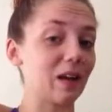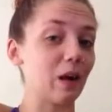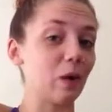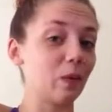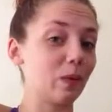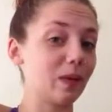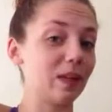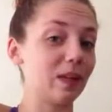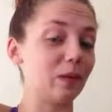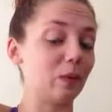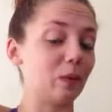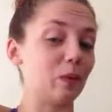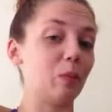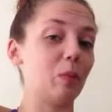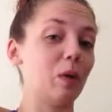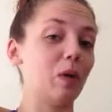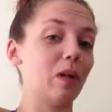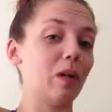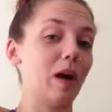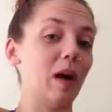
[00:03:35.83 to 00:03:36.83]
All we did was
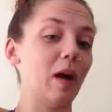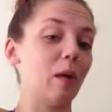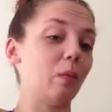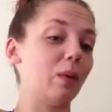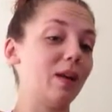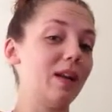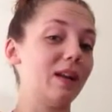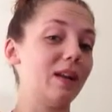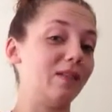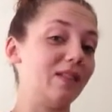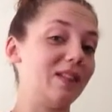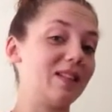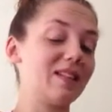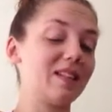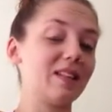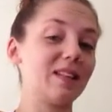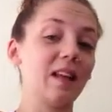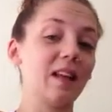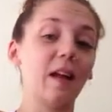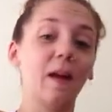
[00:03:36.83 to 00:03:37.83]
pull up.
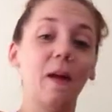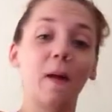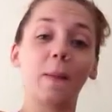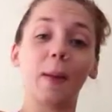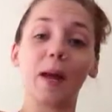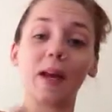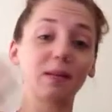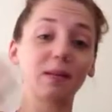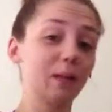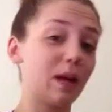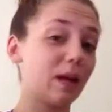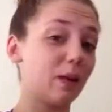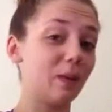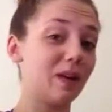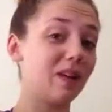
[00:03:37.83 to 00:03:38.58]
My husband and I,